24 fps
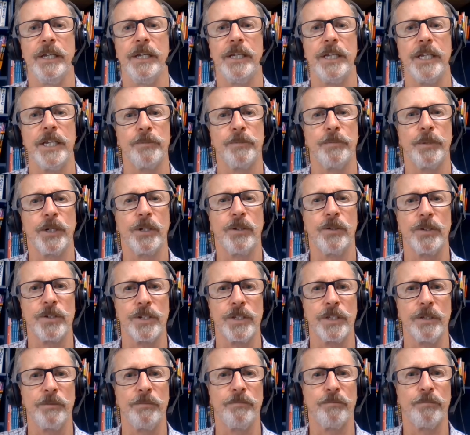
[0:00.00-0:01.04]
is because
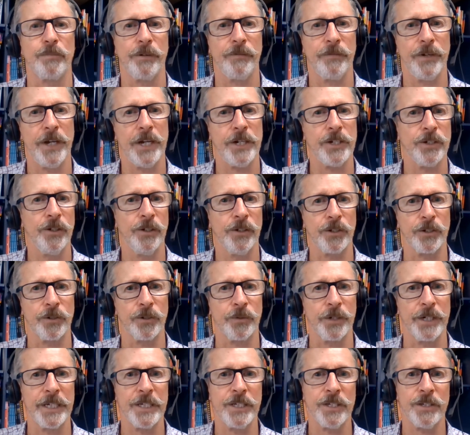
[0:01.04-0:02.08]
the professional
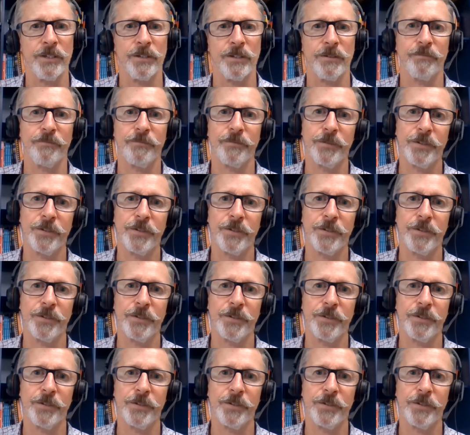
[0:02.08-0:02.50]
degrees,